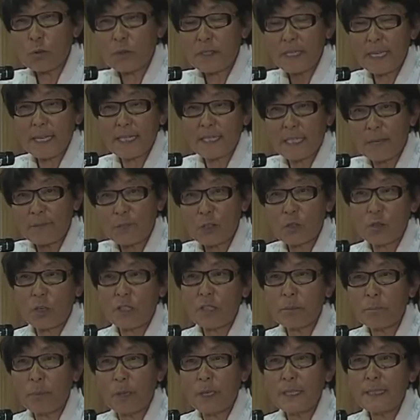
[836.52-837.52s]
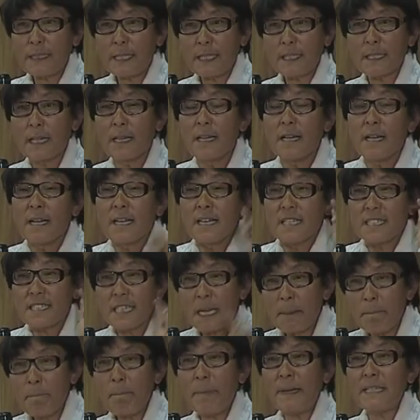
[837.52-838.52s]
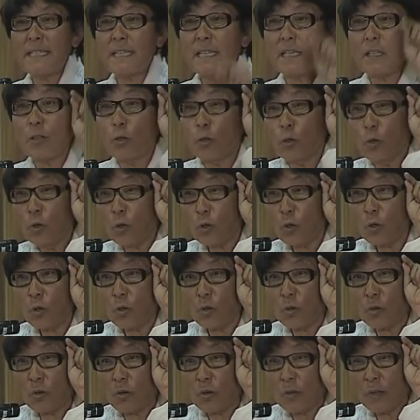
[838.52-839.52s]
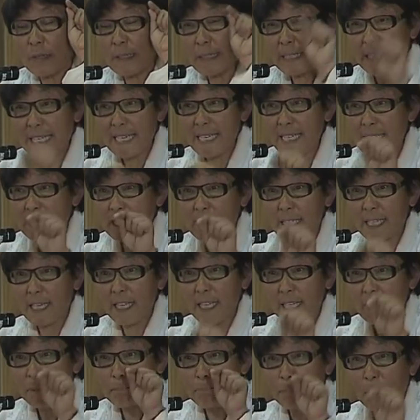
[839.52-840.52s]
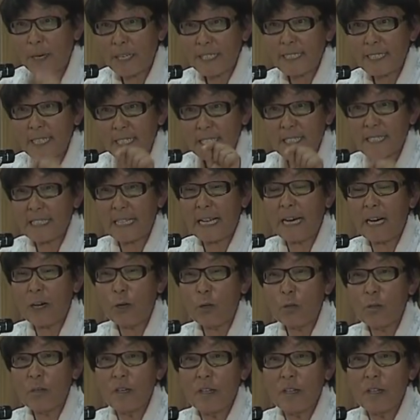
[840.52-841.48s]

days after joining politics, somebody who is in politics now,